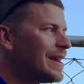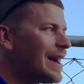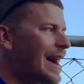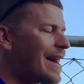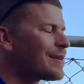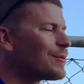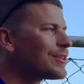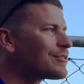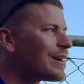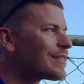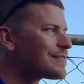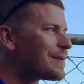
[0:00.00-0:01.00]
I think one of the
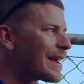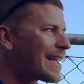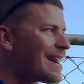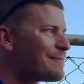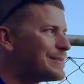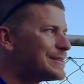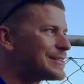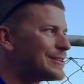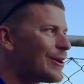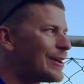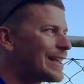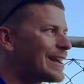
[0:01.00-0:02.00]
great things about a camp is that you
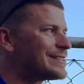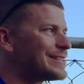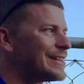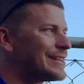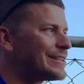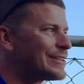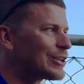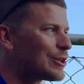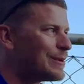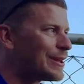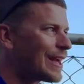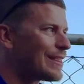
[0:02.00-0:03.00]
not only get to
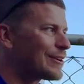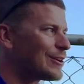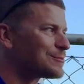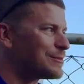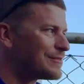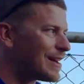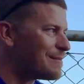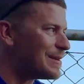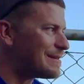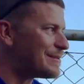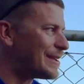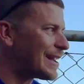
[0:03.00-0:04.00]
communicate the gospel
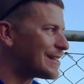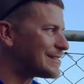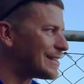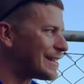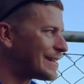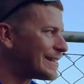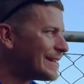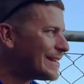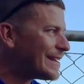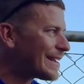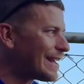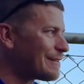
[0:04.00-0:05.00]
verbally, but you get to
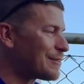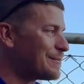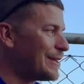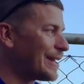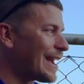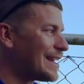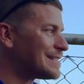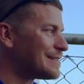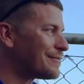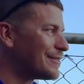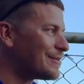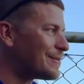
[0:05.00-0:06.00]
kind of communicate it
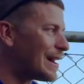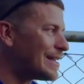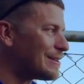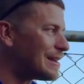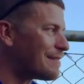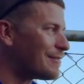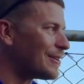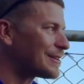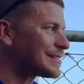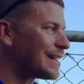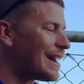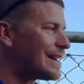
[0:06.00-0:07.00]
through the way you live
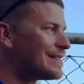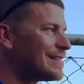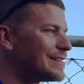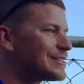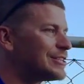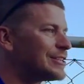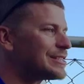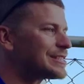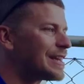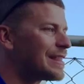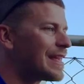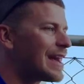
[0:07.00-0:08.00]
alongside the students
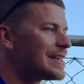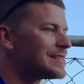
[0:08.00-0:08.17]
that are there.